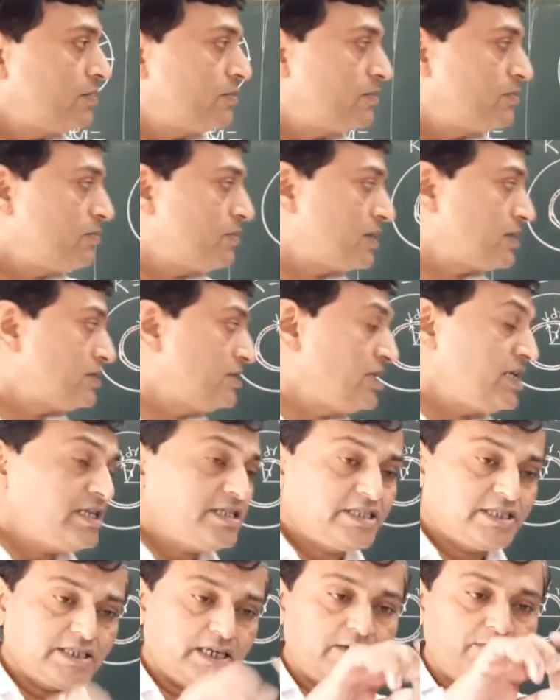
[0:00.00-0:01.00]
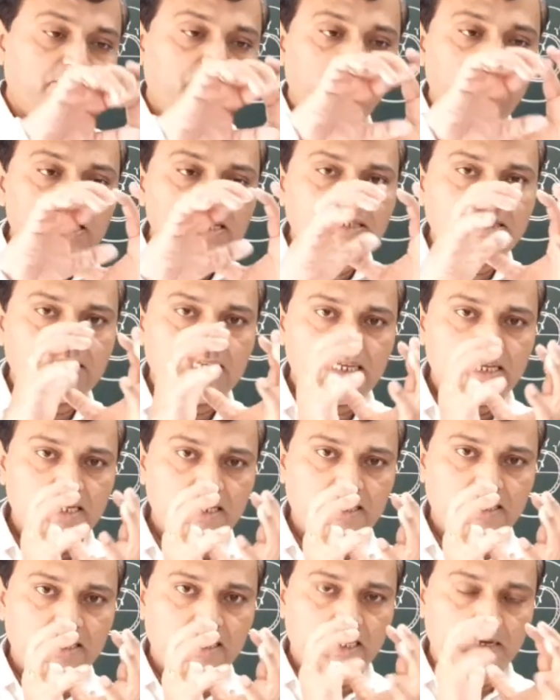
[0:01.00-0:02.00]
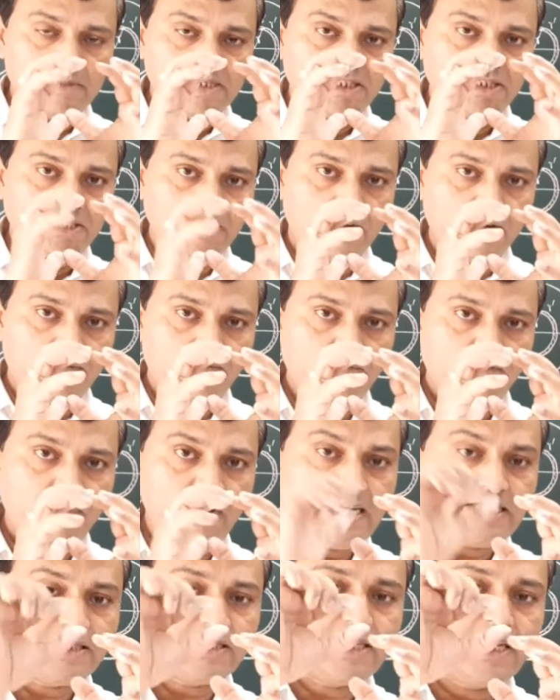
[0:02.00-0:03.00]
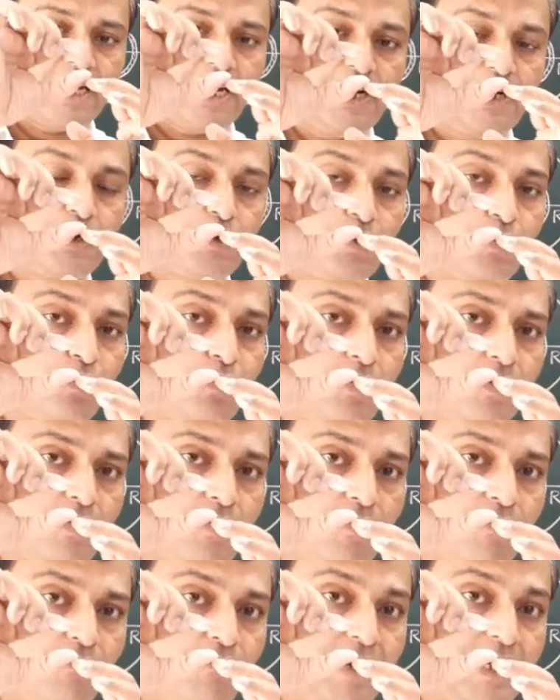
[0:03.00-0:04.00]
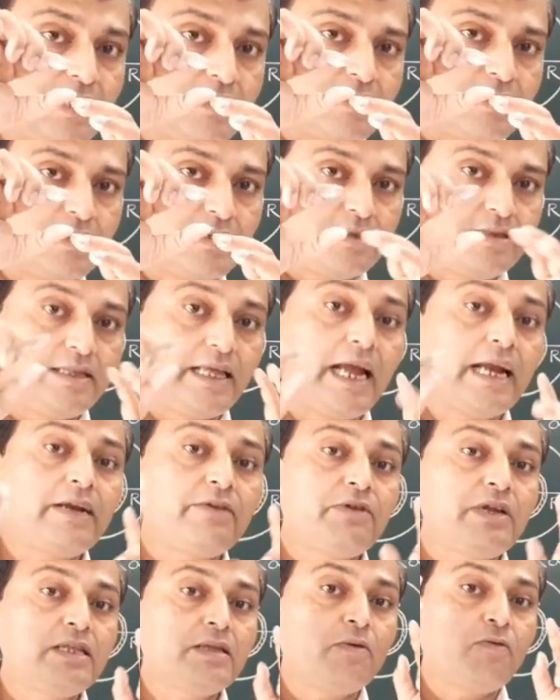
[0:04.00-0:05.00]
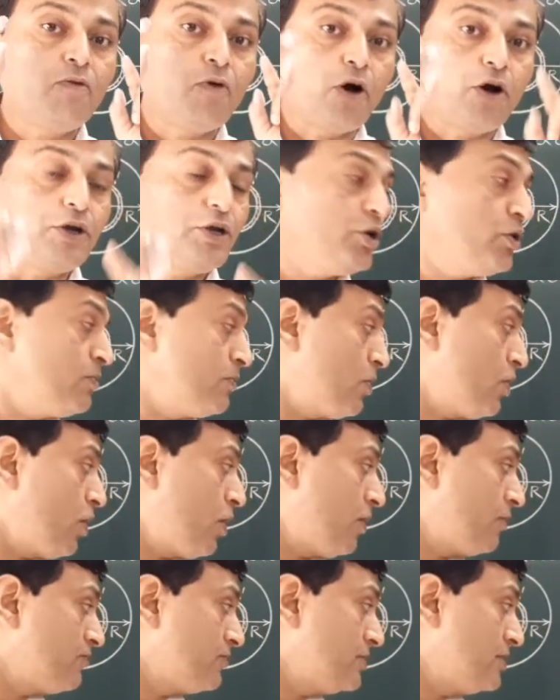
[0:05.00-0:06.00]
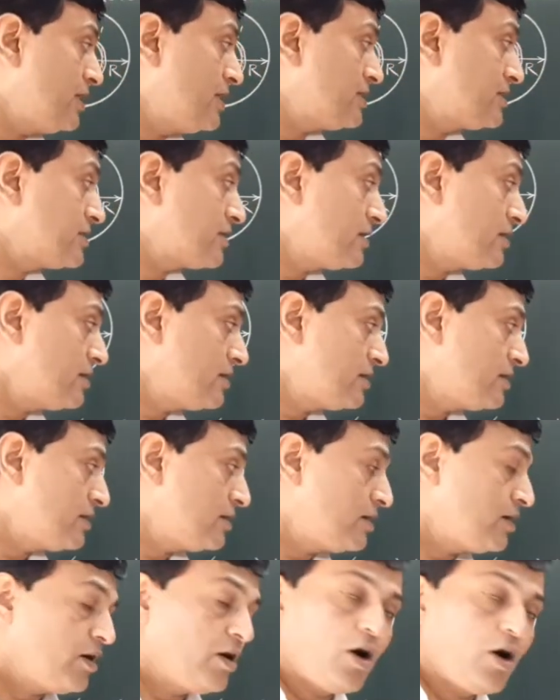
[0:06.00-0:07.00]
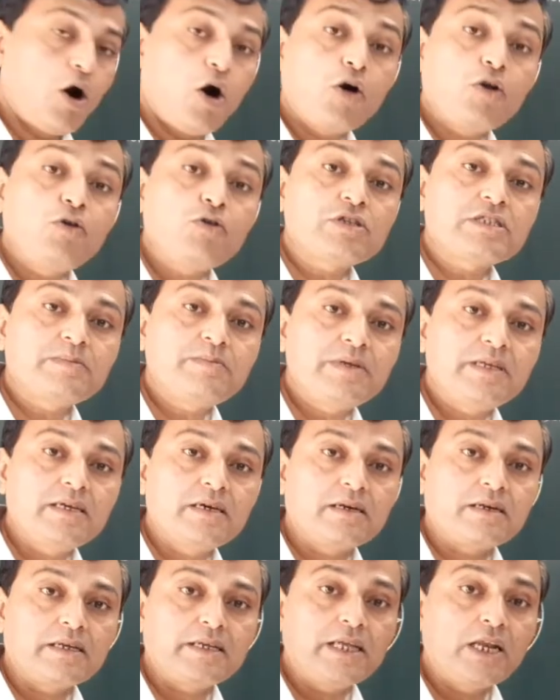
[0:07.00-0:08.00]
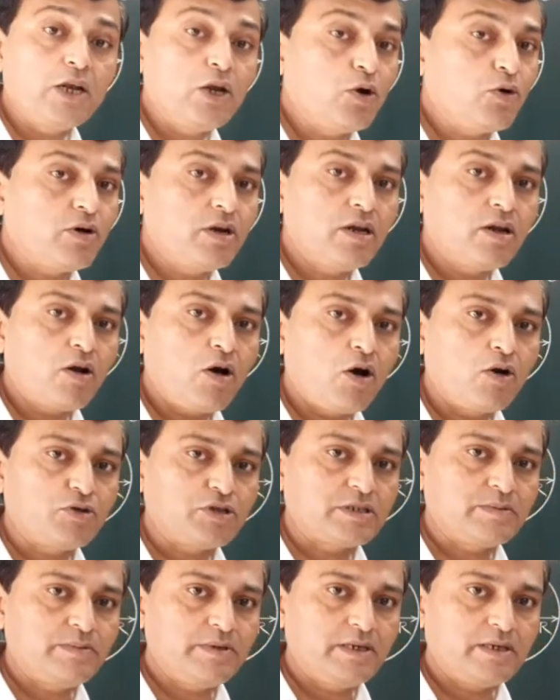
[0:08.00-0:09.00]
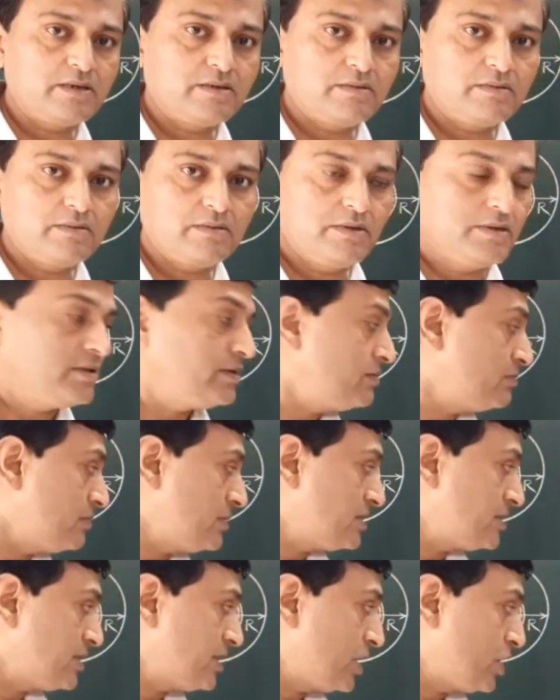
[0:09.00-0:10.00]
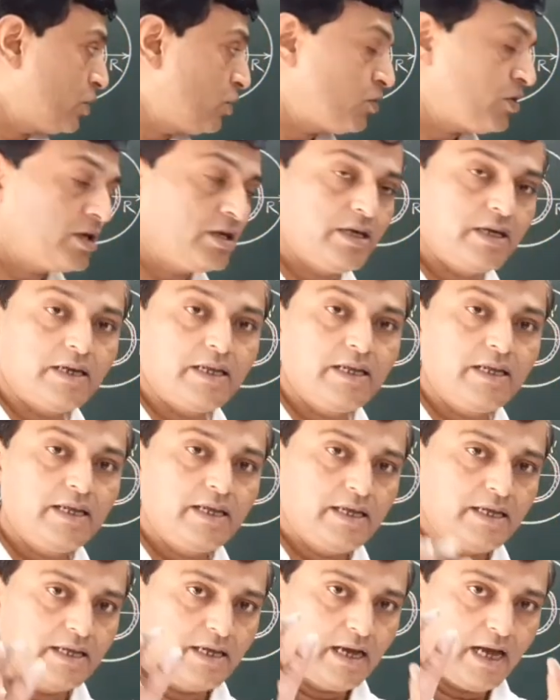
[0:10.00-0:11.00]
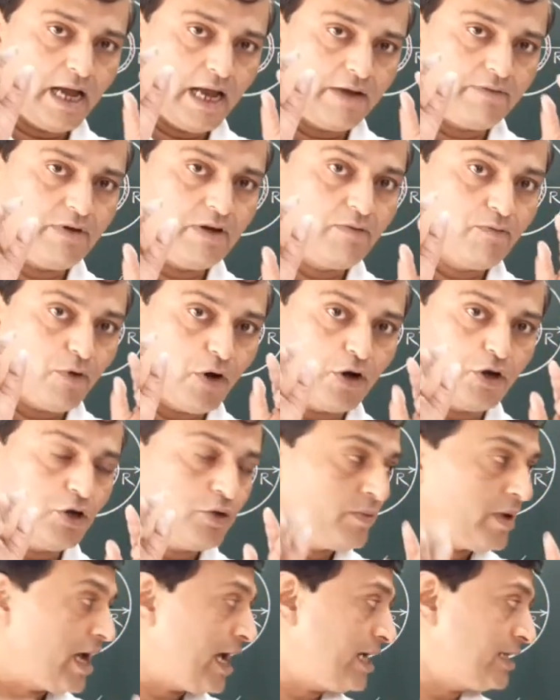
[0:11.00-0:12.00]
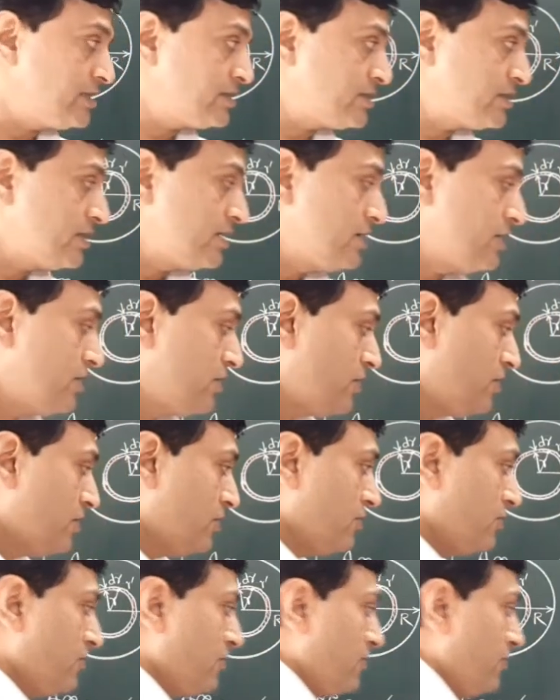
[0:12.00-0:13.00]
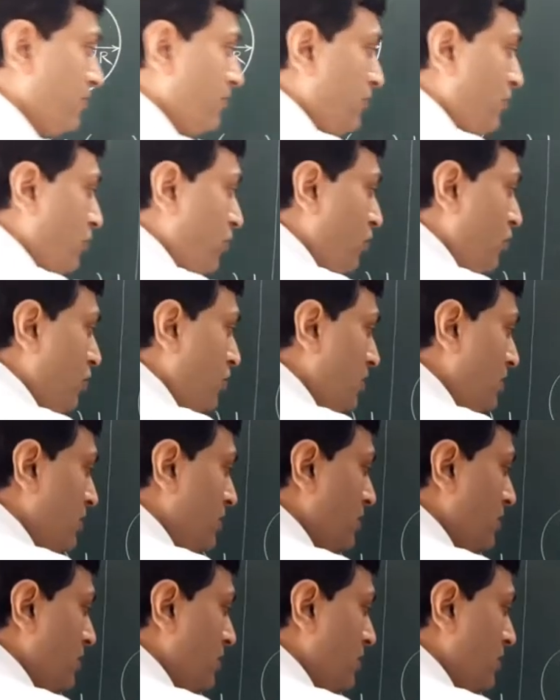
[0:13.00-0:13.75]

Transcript: But this surface area means surface into width, that will the volume of this hollow sphere, yellow color hollow sphere, means yellow color having volume as 4